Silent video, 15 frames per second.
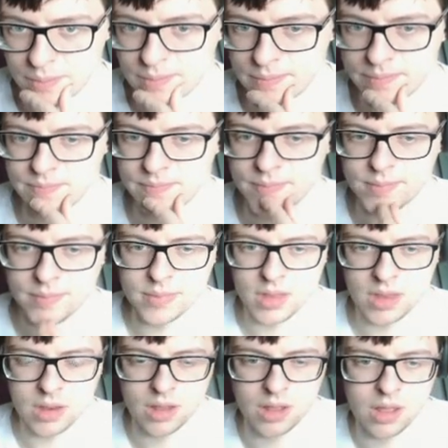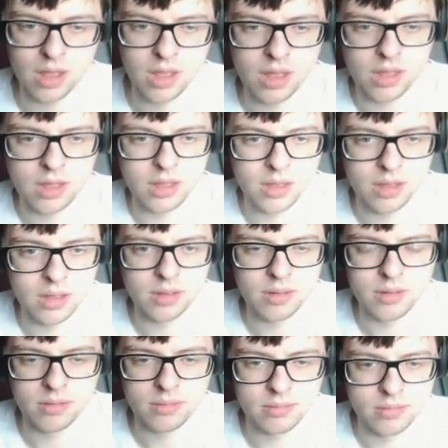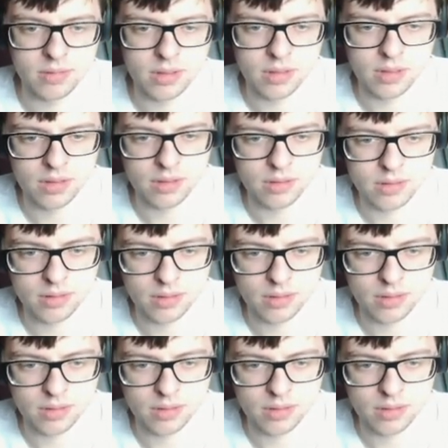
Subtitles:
[no speech]